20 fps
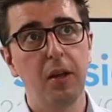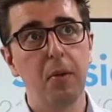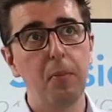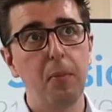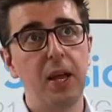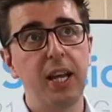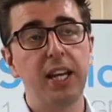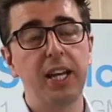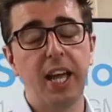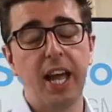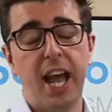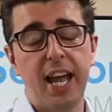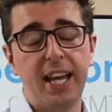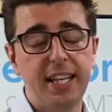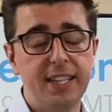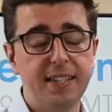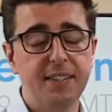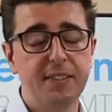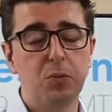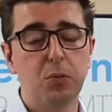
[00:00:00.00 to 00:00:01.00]
in
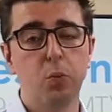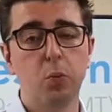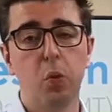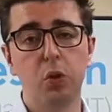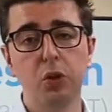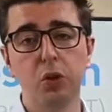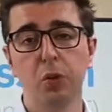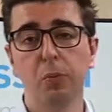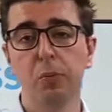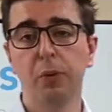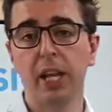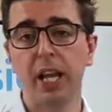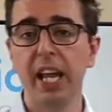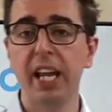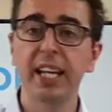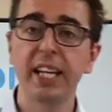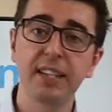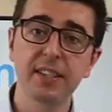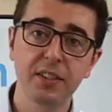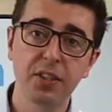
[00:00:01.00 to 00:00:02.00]
case what you're
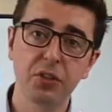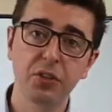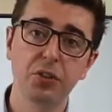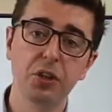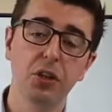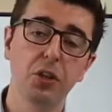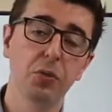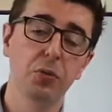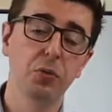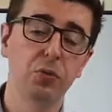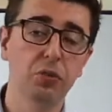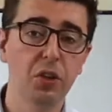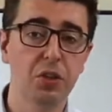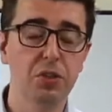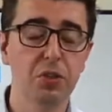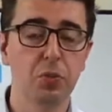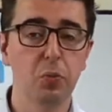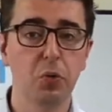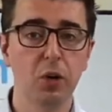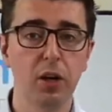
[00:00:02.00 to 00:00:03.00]
planning to do
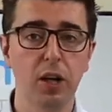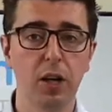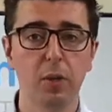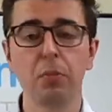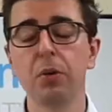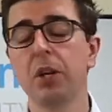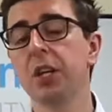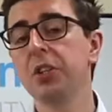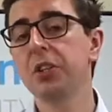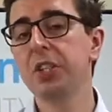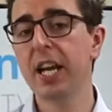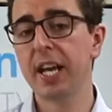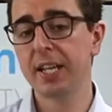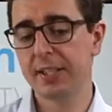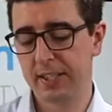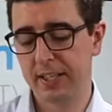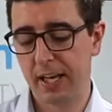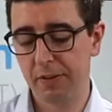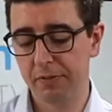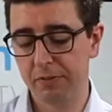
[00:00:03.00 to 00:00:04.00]
doesn't work. Because yes,
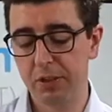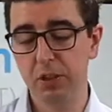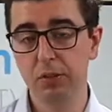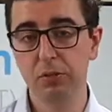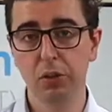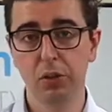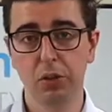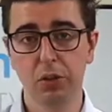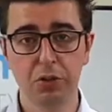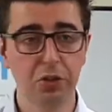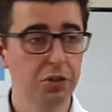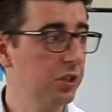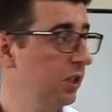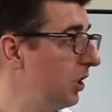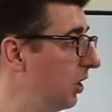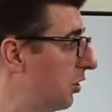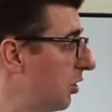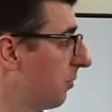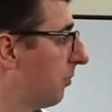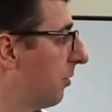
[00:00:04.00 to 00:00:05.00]
after you launch and you
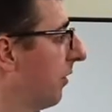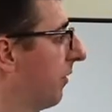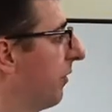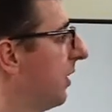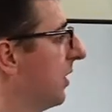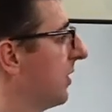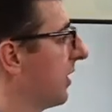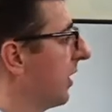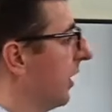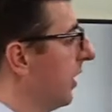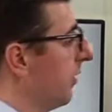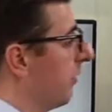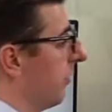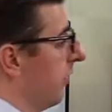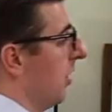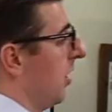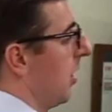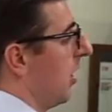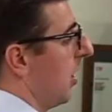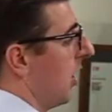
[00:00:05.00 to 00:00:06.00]
jump off this cliff
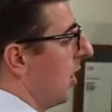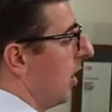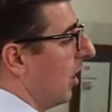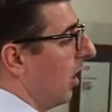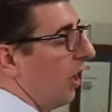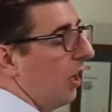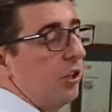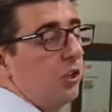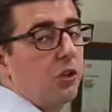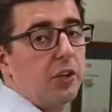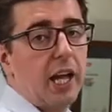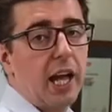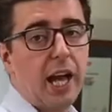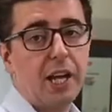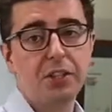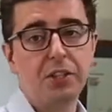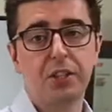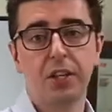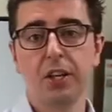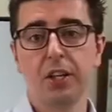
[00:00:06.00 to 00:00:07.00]
and your
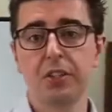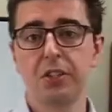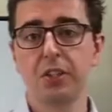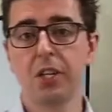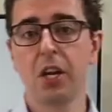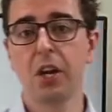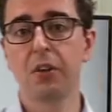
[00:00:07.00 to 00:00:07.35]
cash starts to go